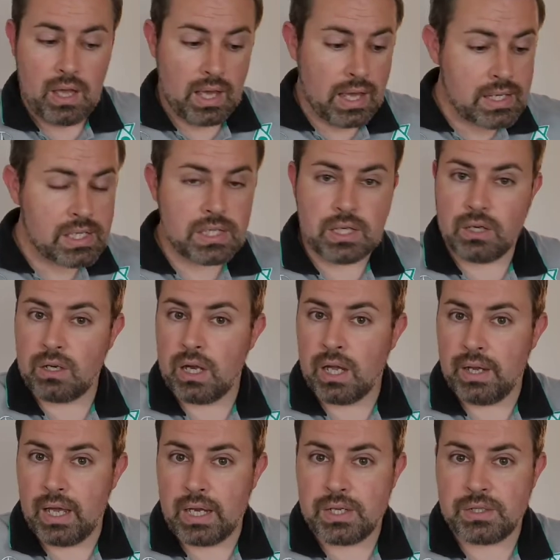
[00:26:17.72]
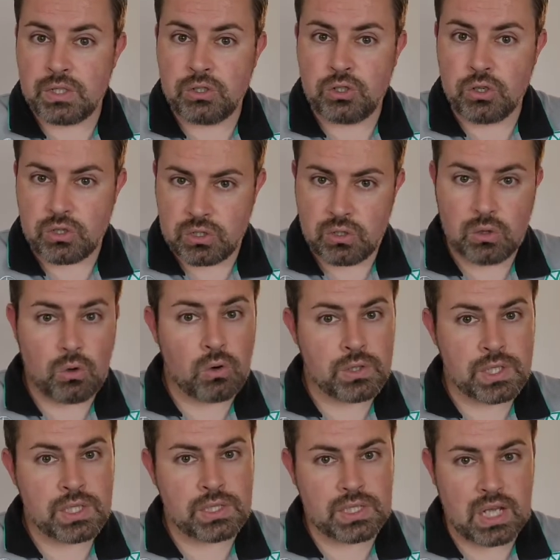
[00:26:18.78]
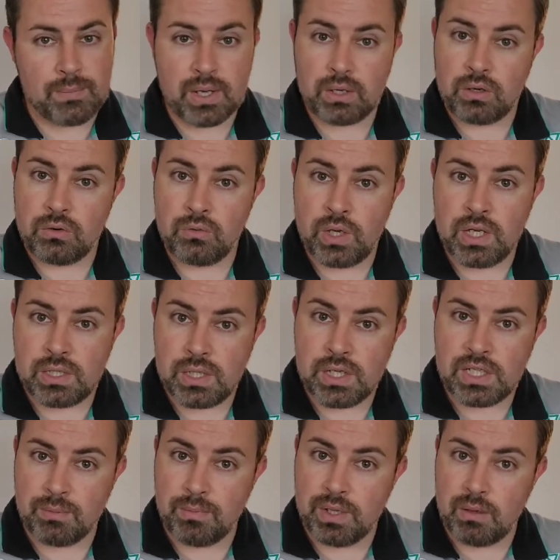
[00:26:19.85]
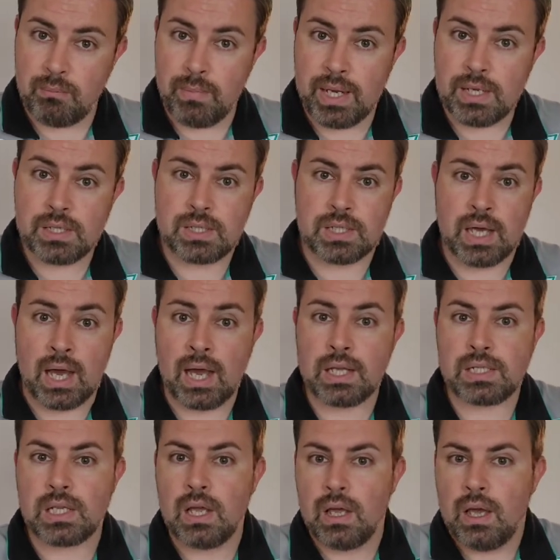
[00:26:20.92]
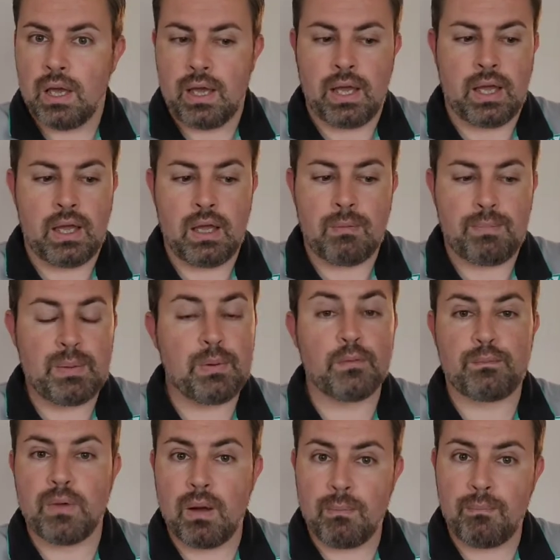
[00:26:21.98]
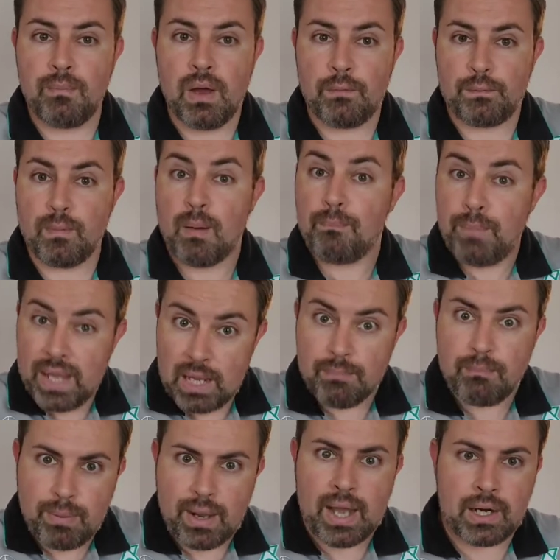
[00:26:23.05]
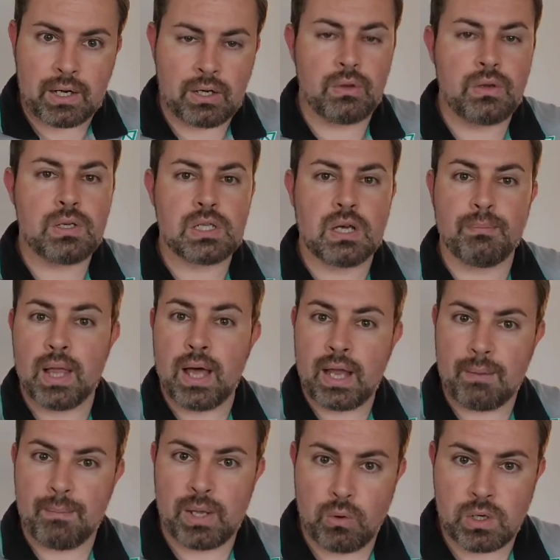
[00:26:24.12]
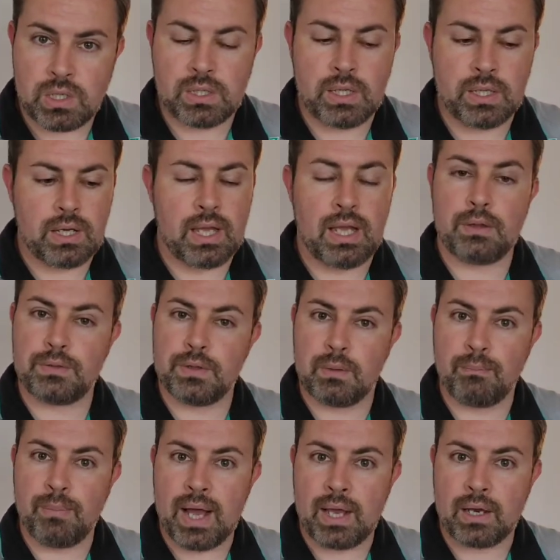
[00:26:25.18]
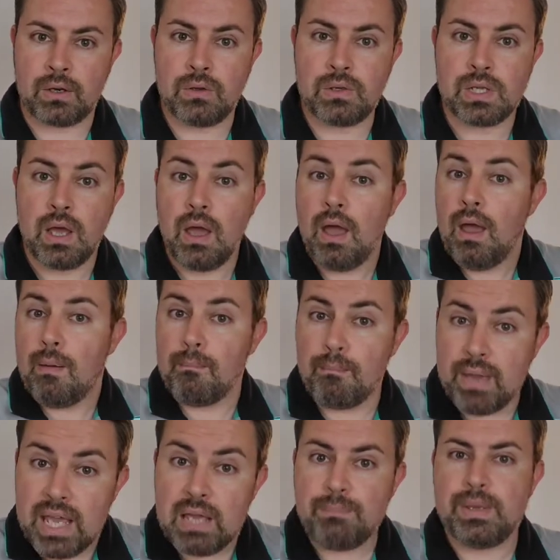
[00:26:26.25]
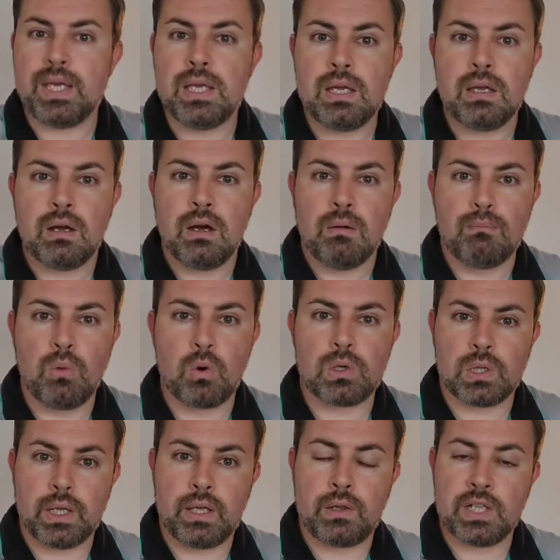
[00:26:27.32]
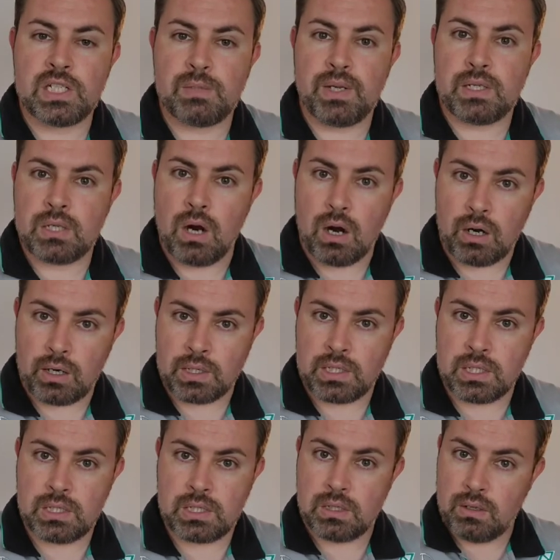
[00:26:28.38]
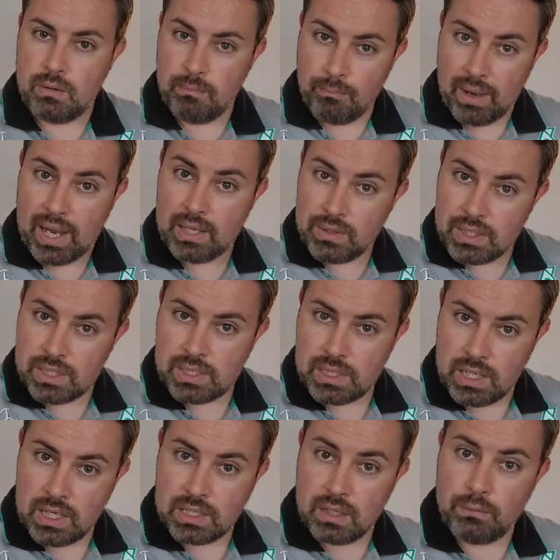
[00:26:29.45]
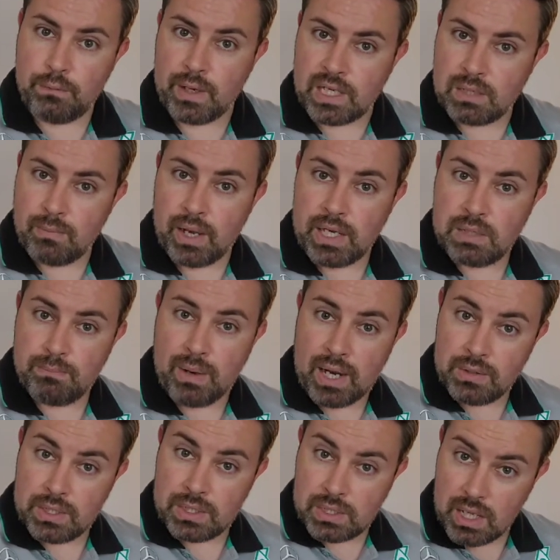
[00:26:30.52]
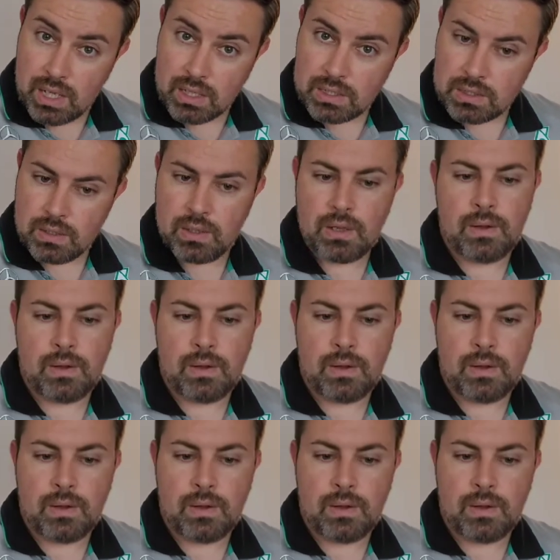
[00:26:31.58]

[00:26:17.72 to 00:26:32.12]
Is there an institutional or systemic racism that means that people from a BAME background, a black and minority ethnic background, may be more likely to be targeted by the state and victimised by the state?